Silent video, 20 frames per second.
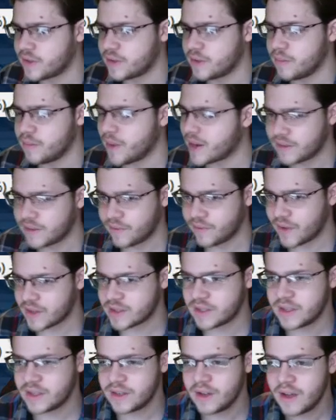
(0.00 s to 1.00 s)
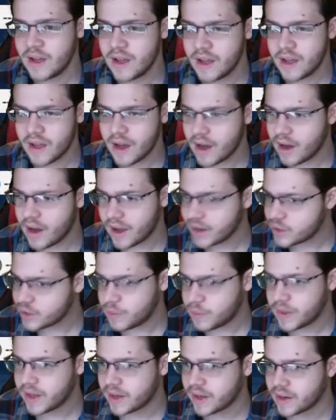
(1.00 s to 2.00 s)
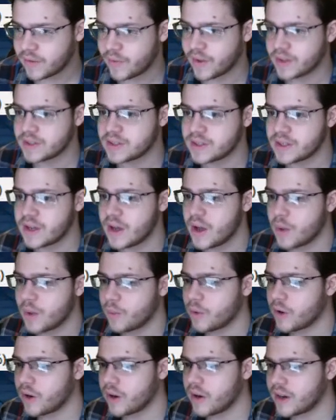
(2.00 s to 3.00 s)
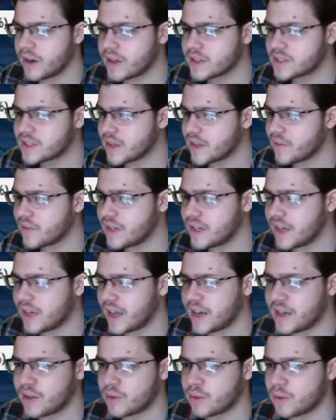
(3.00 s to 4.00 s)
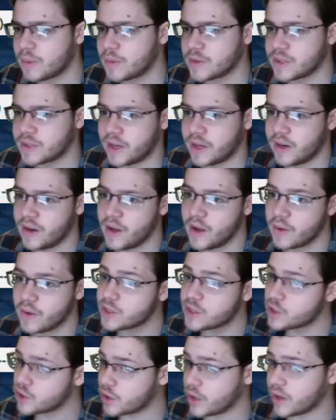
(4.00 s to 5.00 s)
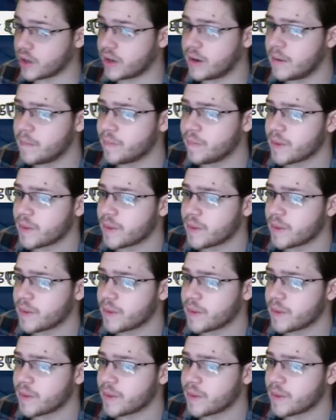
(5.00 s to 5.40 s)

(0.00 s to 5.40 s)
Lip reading: max invested HP and defense. We're hitting 70 to 83%, which is good.